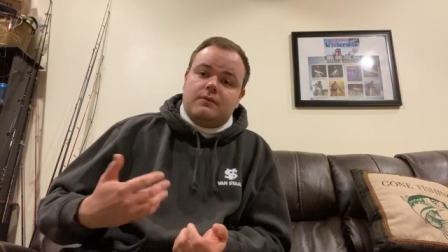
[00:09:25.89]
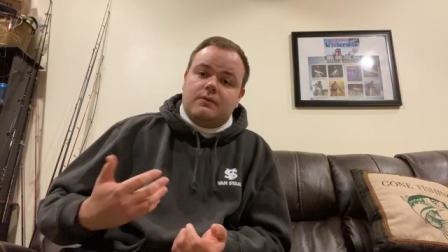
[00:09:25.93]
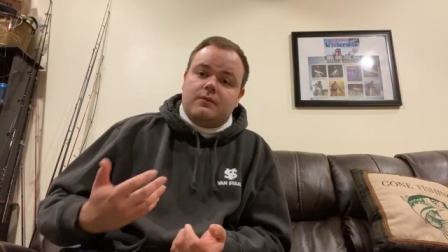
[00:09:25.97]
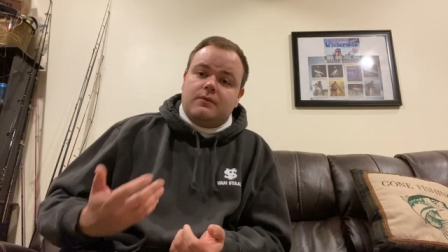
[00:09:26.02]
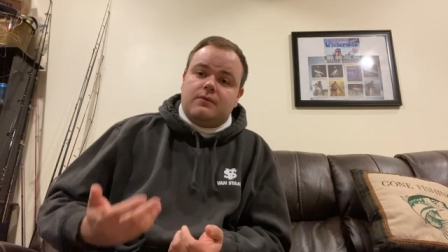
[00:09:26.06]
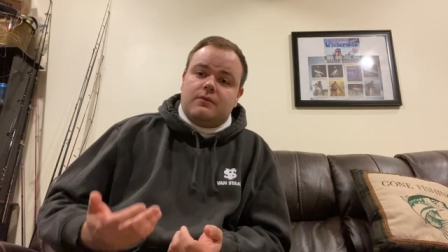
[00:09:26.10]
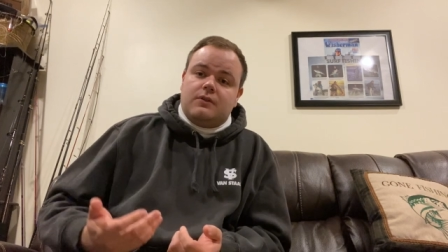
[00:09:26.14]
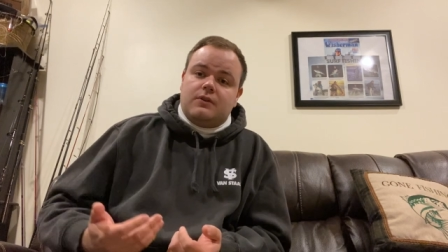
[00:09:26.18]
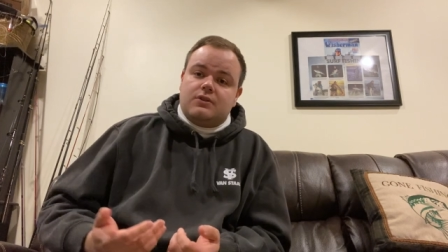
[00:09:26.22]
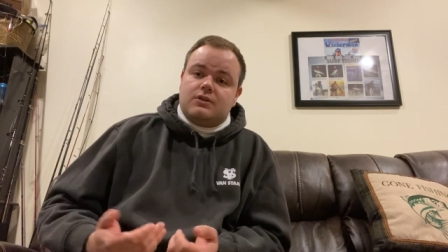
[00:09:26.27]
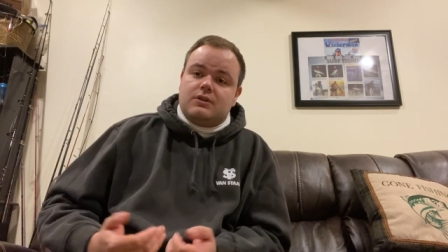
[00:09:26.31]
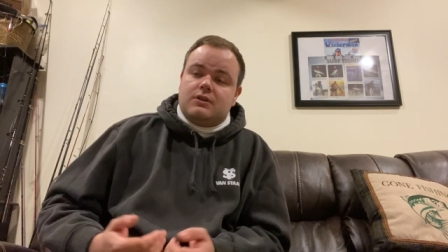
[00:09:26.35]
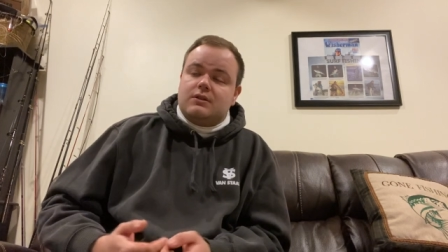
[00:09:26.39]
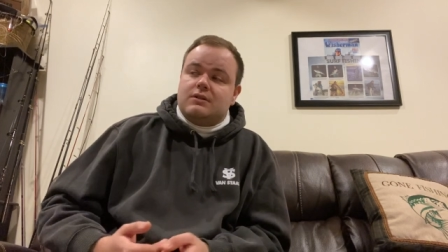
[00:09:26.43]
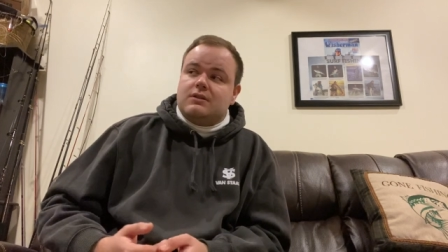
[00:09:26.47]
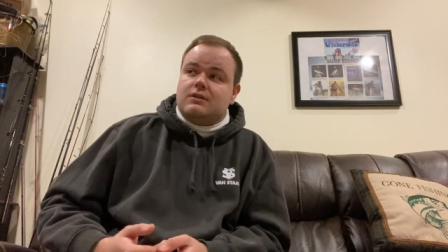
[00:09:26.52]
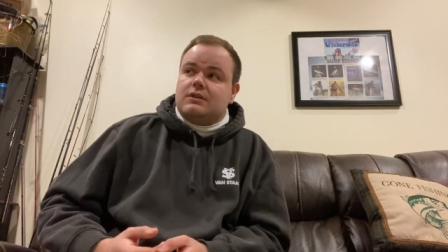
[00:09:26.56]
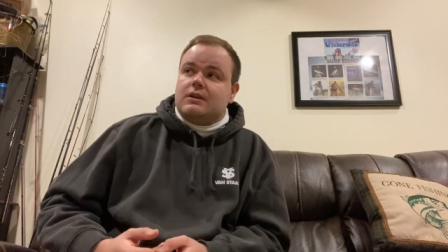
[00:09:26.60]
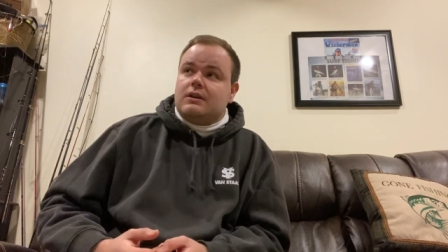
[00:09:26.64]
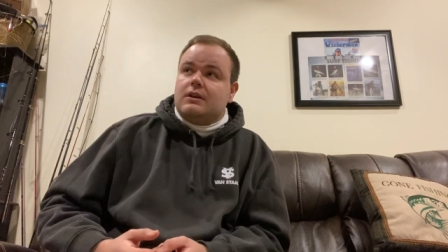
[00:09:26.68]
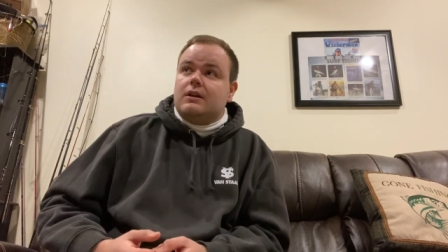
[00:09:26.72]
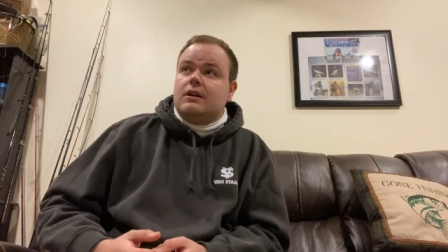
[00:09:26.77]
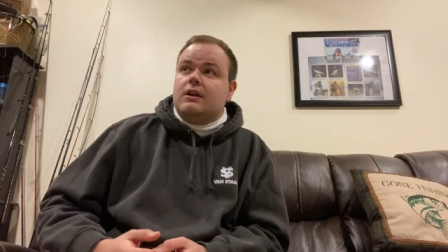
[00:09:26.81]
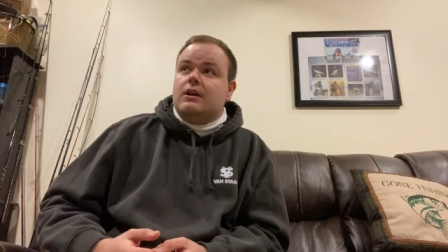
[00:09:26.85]

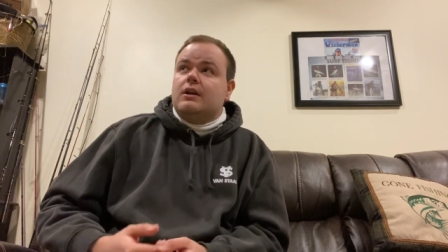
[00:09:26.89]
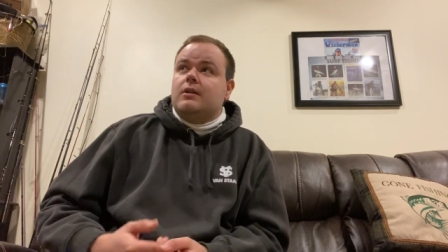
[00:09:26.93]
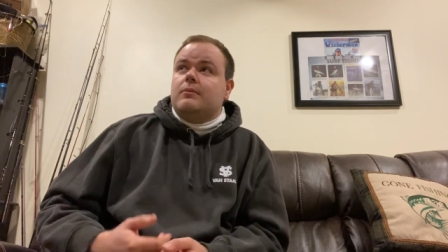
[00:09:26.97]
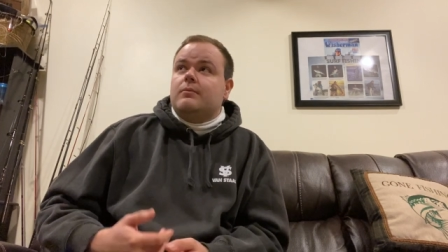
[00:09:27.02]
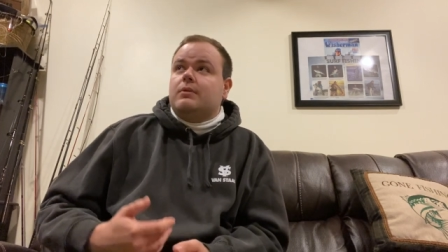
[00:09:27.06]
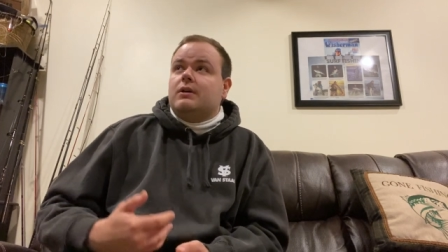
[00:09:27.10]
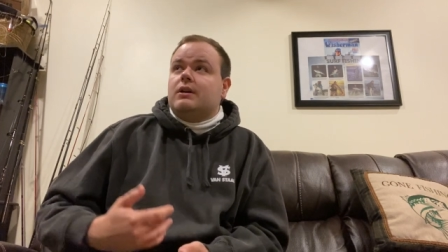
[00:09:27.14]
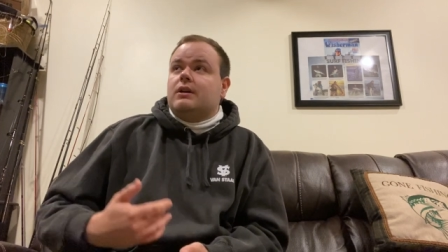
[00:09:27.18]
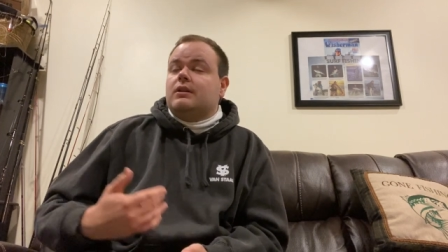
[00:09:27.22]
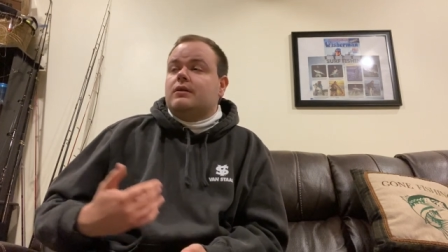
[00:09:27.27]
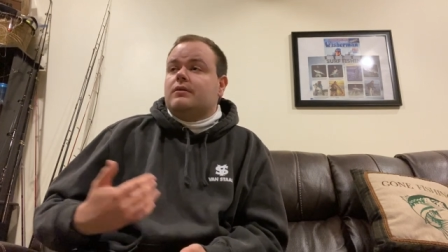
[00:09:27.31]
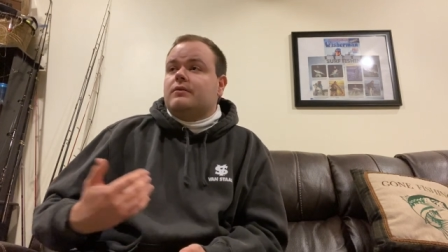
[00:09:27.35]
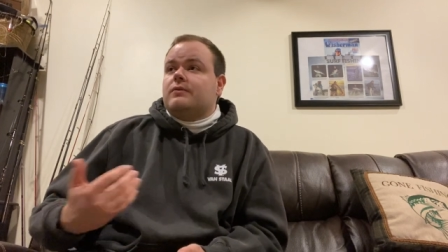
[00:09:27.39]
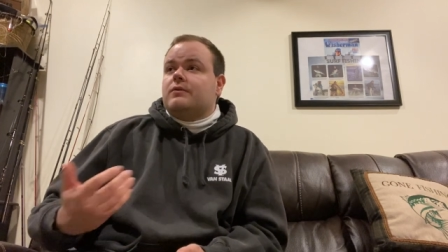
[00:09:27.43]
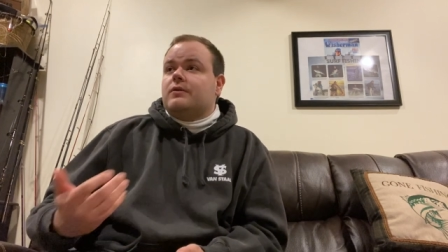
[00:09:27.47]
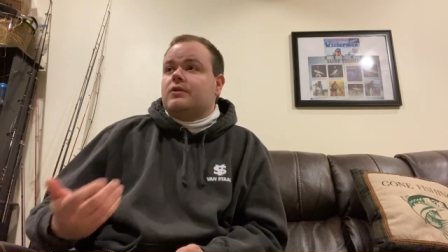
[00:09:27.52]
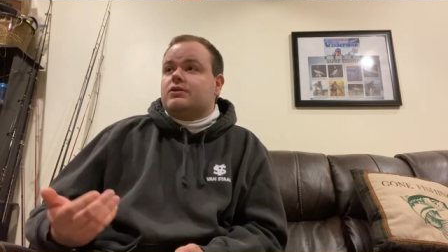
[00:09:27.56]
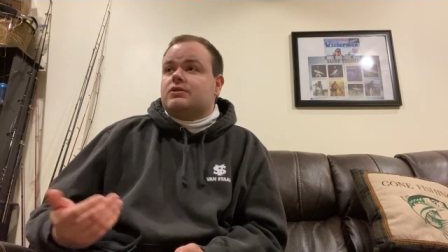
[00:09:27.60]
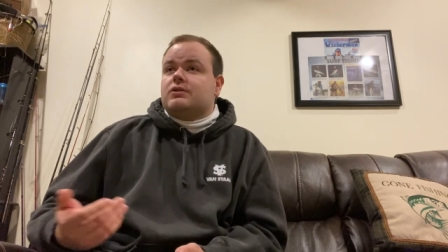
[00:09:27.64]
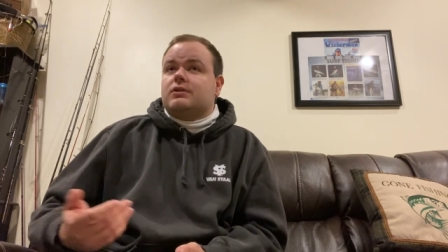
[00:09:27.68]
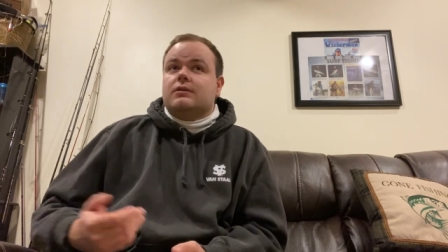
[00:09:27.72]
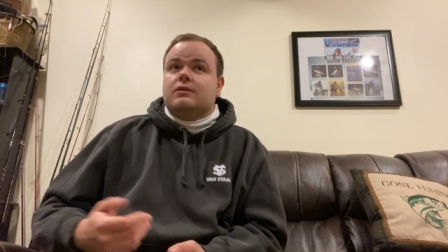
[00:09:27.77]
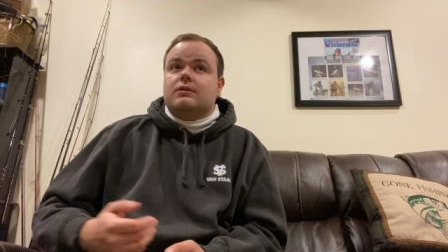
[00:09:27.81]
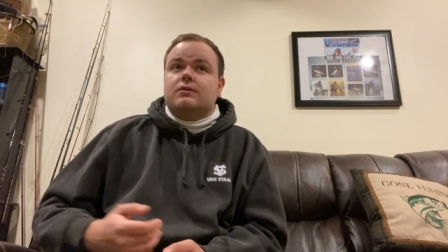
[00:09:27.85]
efficiency, being
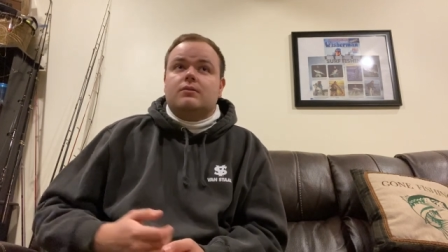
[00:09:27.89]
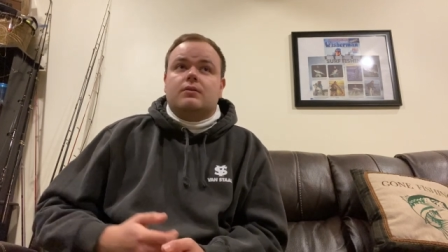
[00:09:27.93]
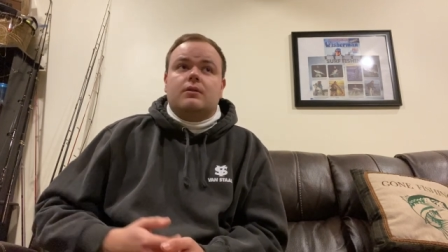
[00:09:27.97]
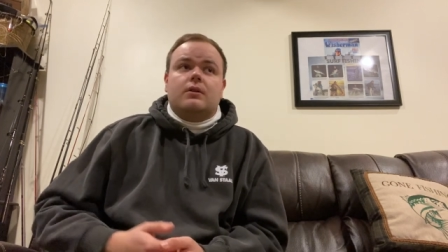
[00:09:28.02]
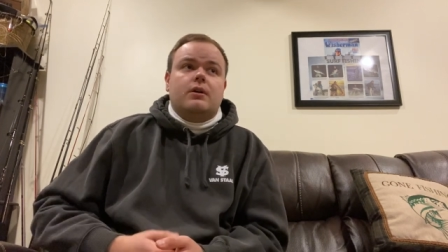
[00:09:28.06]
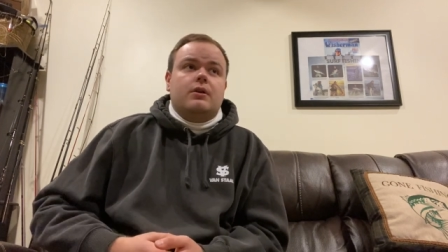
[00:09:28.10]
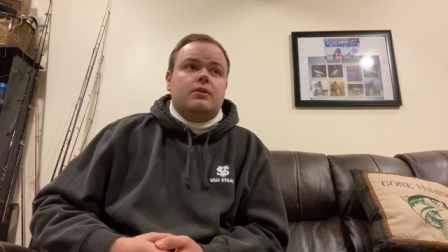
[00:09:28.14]
efficient,